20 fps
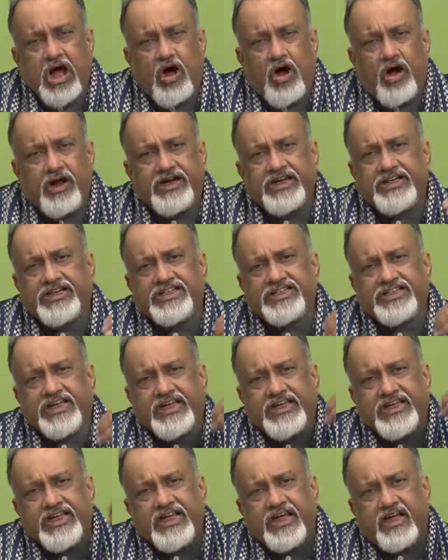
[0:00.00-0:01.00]
or it is a
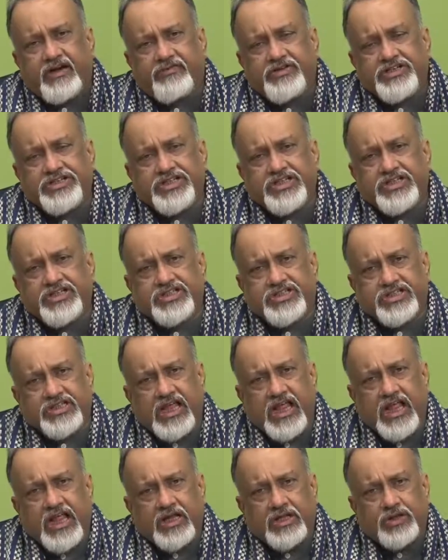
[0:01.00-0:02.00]
gear which is
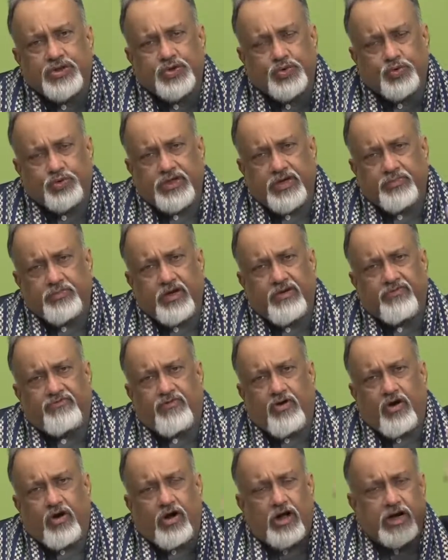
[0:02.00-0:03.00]
suitable
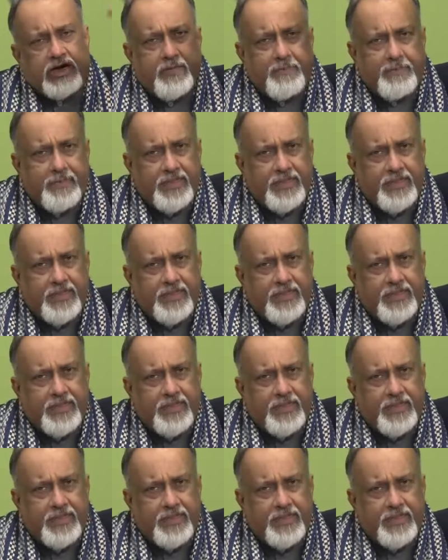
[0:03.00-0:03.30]
for